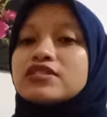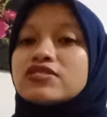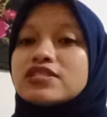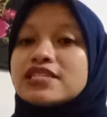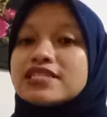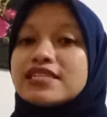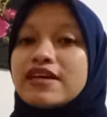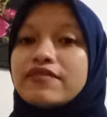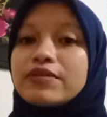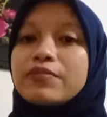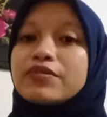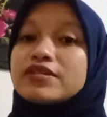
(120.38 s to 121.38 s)

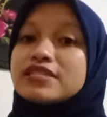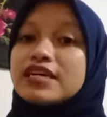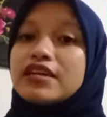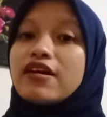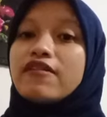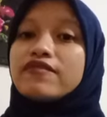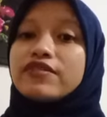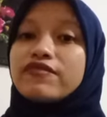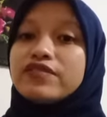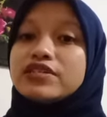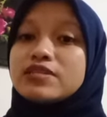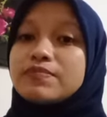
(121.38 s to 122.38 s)
37% of the
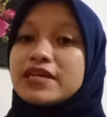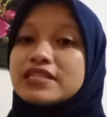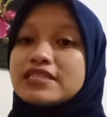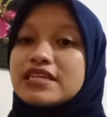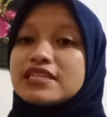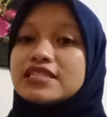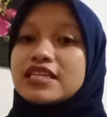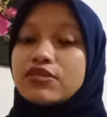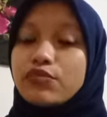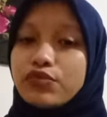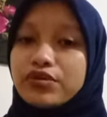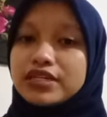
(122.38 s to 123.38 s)
fish species in the
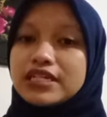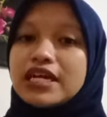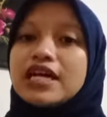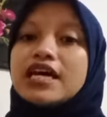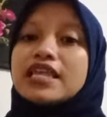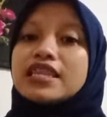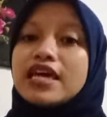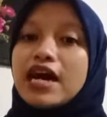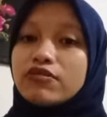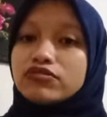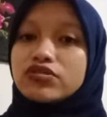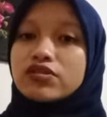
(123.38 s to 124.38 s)
world, the
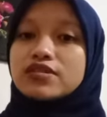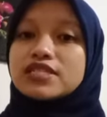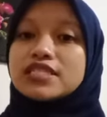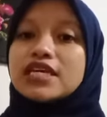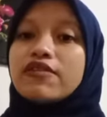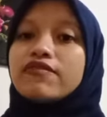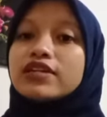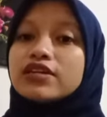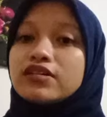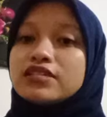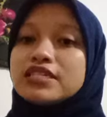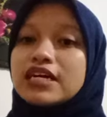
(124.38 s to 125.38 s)
authors will
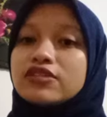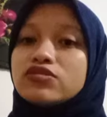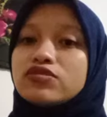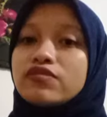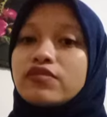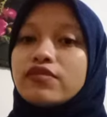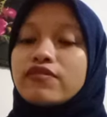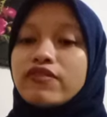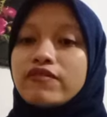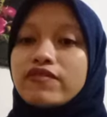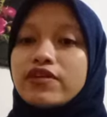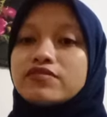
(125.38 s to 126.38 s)
conduct two
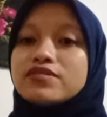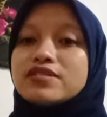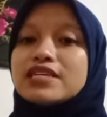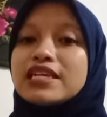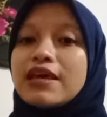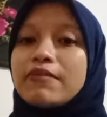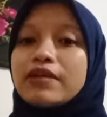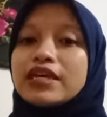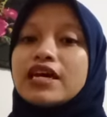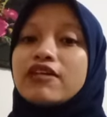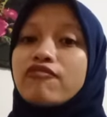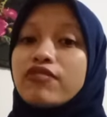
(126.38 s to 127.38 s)
reviews,
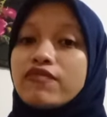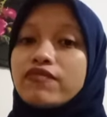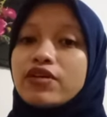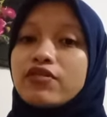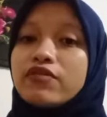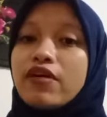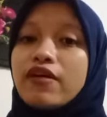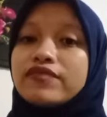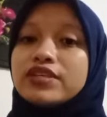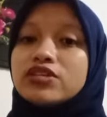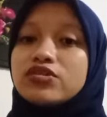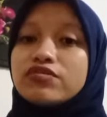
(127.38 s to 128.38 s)
namely a review of
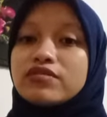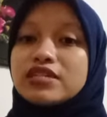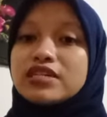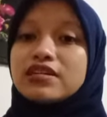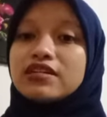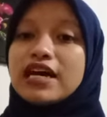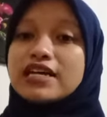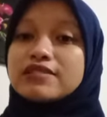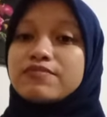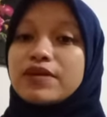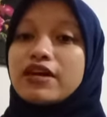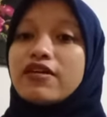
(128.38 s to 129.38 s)
the juridical
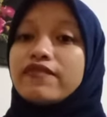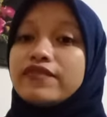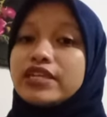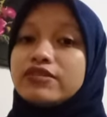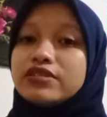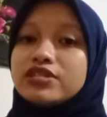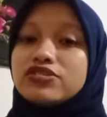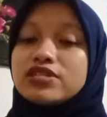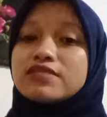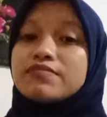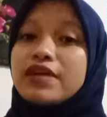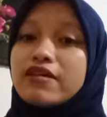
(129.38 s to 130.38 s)
aspect of
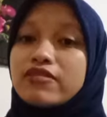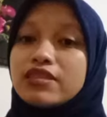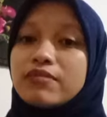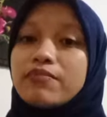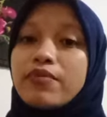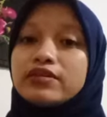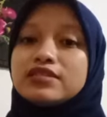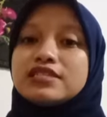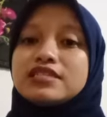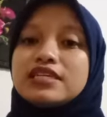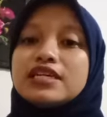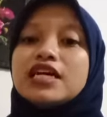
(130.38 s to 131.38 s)
Indonesia's maritime
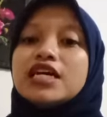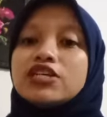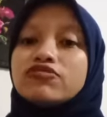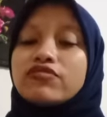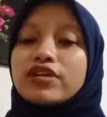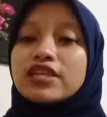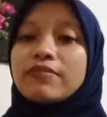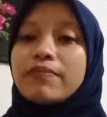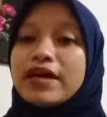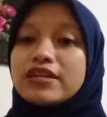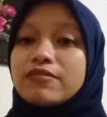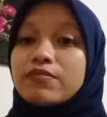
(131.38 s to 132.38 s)
policy during the
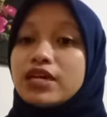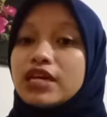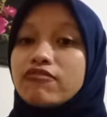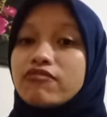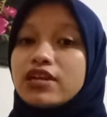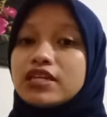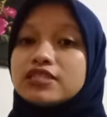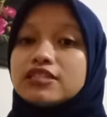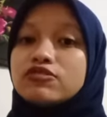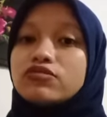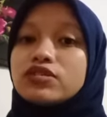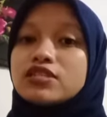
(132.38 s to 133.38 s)
pandemic
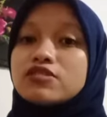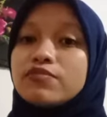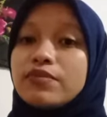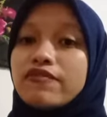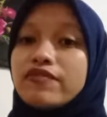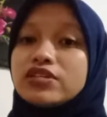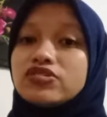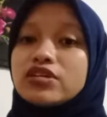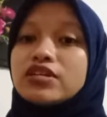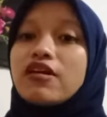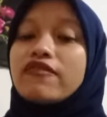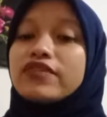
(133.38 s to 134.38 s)
related to the
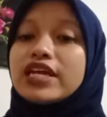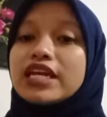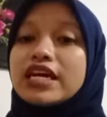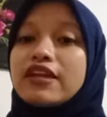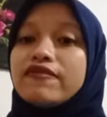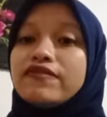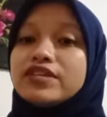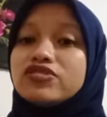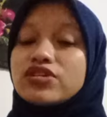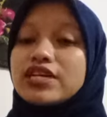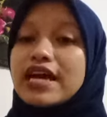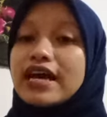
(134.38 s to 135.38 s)
supervision of illegal
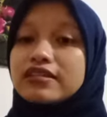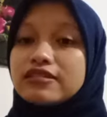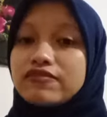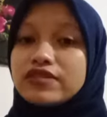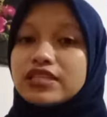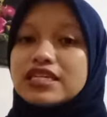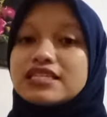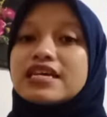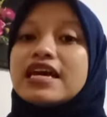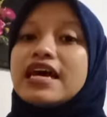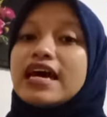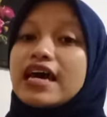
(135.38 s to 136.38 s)
fishing activities
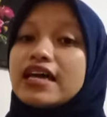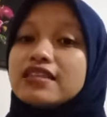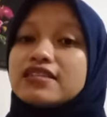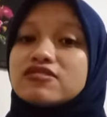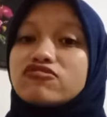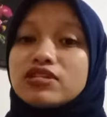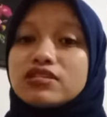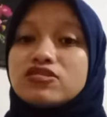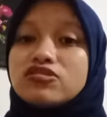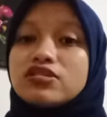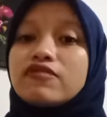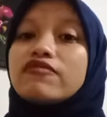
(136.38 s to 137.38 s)
and the
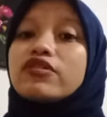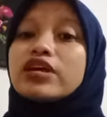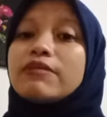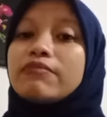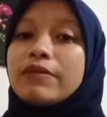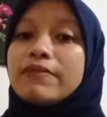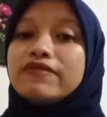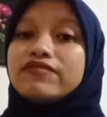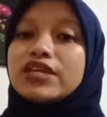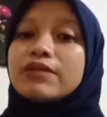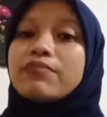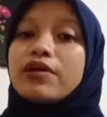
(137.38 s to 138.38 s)
strategy for
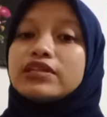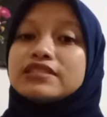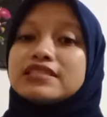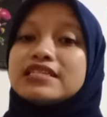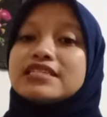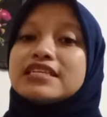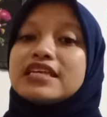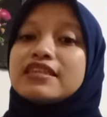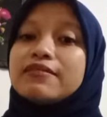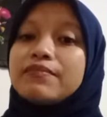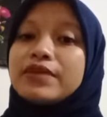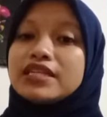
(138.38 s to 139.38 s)
implementing policies in
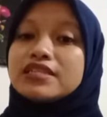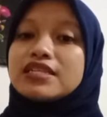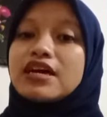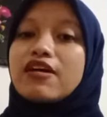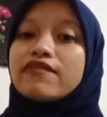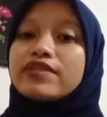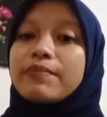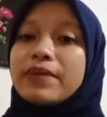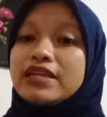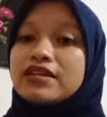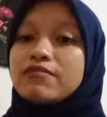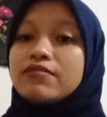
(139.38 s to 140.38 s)
the midst of the
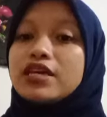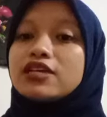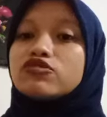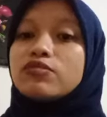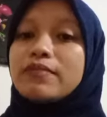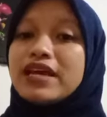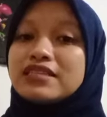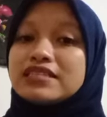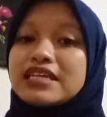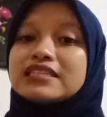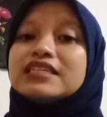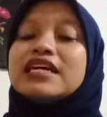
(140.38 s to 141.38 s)
pandemic to
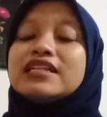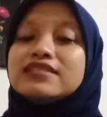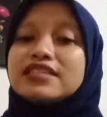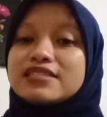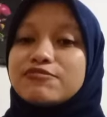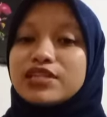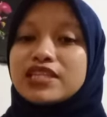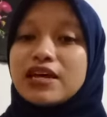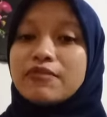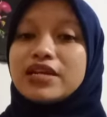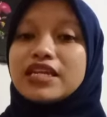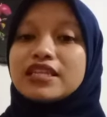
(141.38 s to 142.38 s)
maintain the
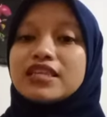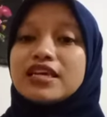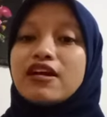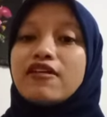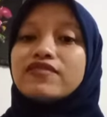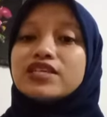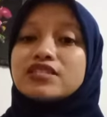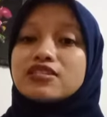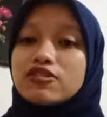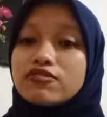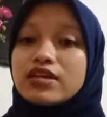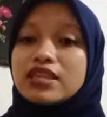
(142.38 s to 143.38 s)
stability of the
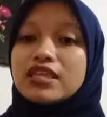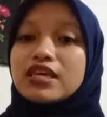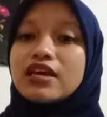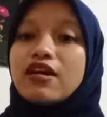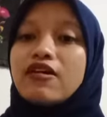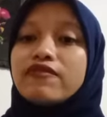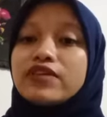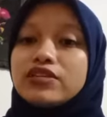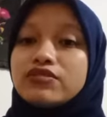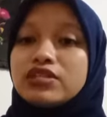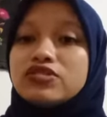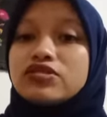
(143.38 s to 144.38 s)
security of
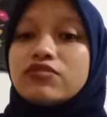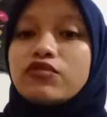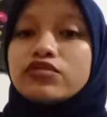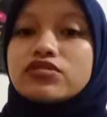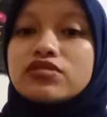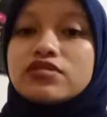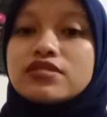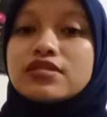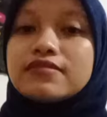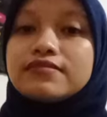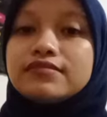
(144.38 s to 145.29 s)
Indonesian waters